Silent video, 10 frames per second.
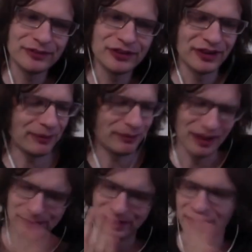So
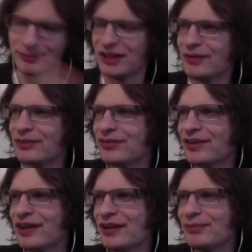that part of my life was
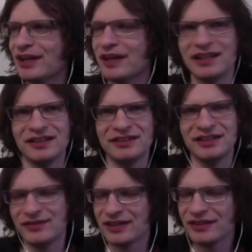fine, but I didn't
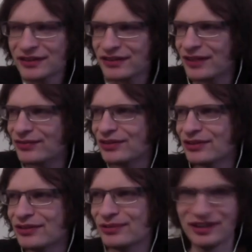have any theatre stuff to
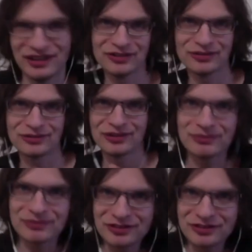do or anything else really.